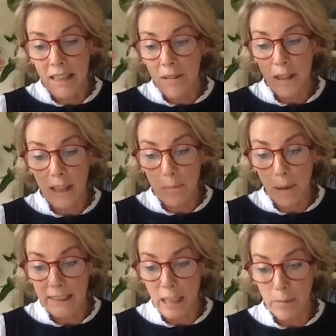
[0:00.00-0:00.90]
The
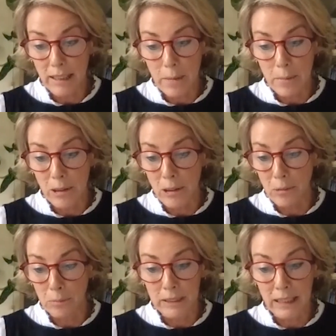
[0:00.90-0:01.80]
pandemic came
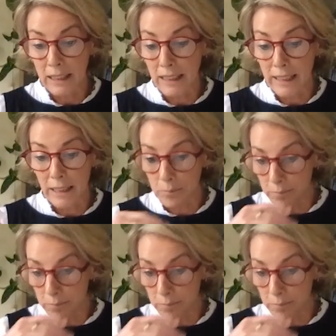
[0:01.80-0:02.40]
along. Suddenly,